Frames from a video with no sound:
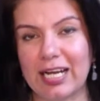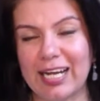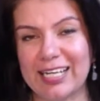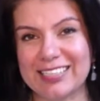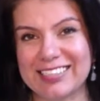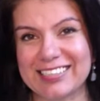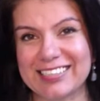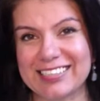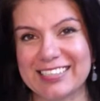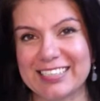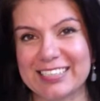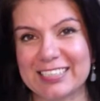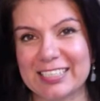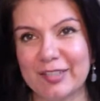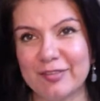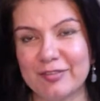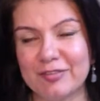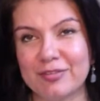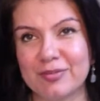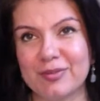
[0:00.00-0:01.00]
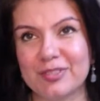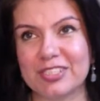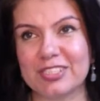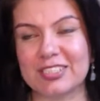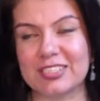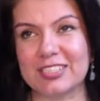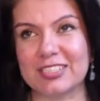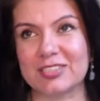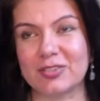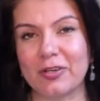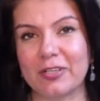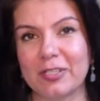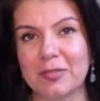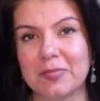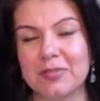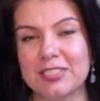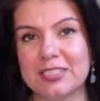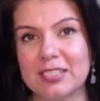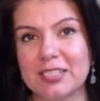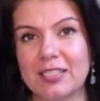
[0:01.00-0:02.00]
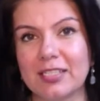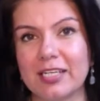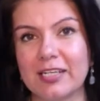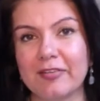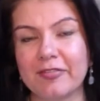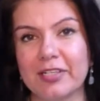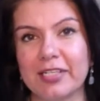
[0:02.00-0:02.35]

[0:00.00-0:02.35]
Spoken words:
And the TSF, which is this horrible sinking